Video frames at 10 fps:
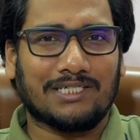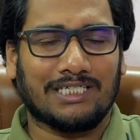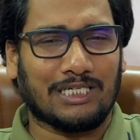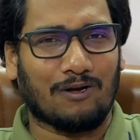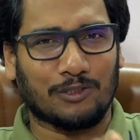
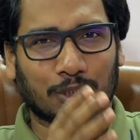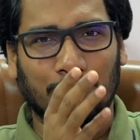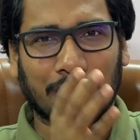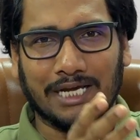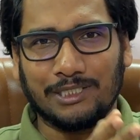and I also
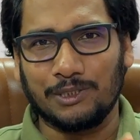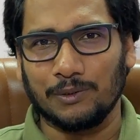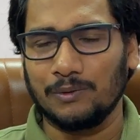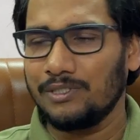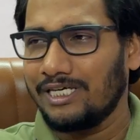tried
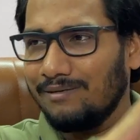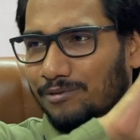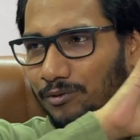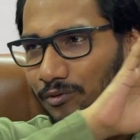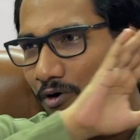to give
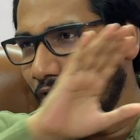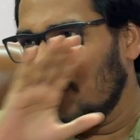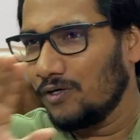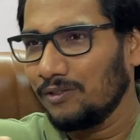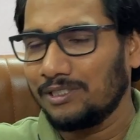you
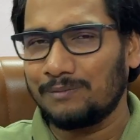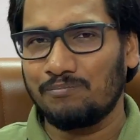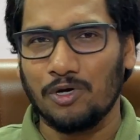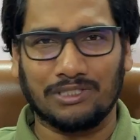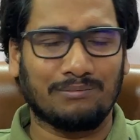all the
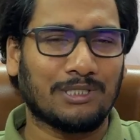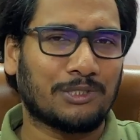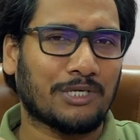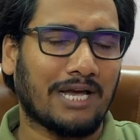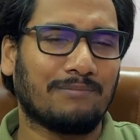possible
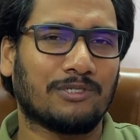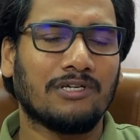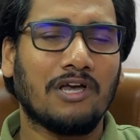types